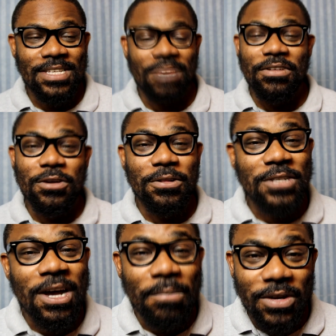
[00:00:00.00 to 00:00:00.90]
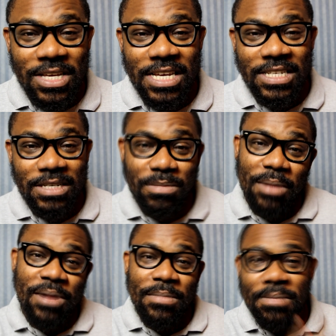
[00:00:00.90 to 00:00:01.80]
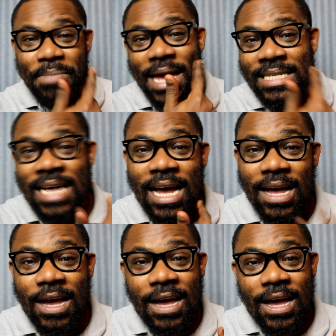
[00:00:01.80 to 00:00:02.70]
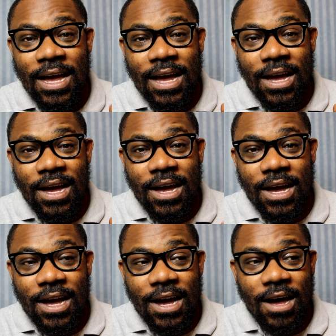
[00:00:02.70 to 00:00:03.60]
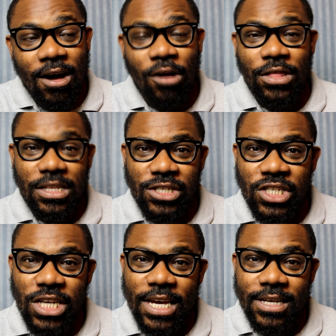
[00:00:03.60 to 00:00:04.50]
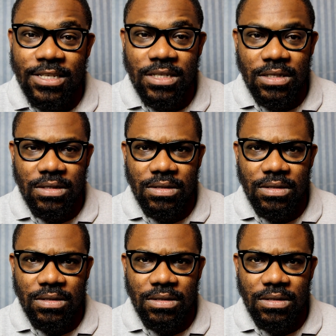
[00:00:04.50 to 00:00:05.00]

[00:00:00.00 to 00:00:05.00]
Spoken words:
giving you this couple of kisses, but probably pecked her on the cheeks.